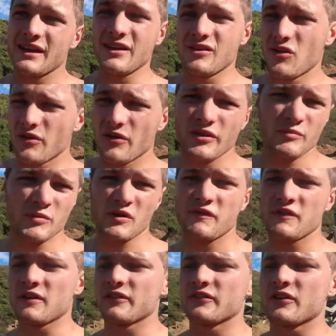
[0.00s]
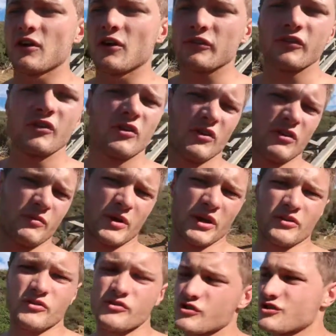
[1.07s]
in not only my fitness goals, not only my
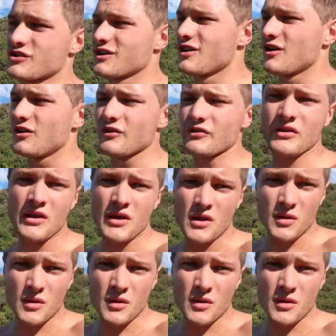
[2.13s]
nutrition goals,